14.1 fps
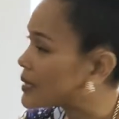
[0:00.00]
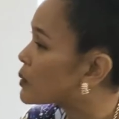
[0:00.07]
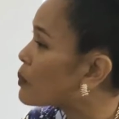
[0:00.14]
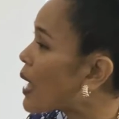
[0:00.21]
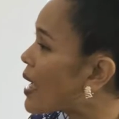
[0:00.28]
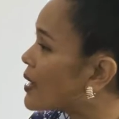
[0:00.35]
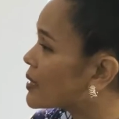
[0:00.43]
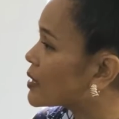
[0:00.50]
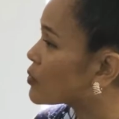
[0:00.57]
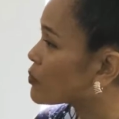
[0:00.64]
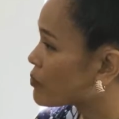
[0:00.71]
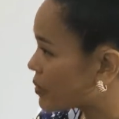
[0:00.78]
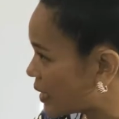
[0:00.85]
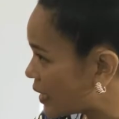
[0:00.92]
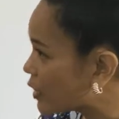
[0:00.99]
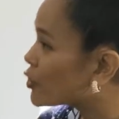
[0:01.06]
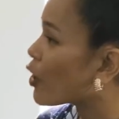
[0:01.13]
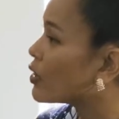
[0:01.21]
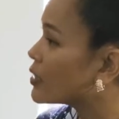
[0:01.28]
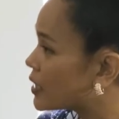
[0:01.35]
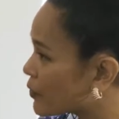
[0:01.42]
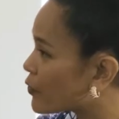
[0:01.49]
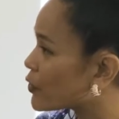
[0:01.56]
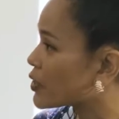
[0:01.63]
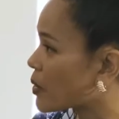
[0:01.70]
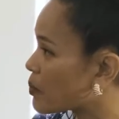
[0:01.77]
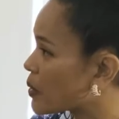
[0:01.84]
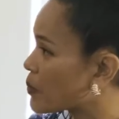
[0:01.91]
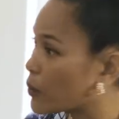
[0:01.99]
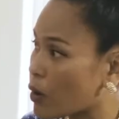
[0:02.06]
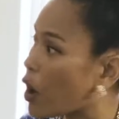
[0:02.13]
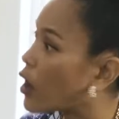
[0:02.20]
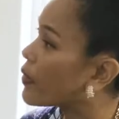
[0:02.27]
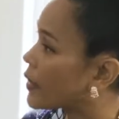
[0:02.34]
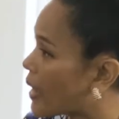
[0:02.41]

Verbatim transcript: splats is really daunting for some people on the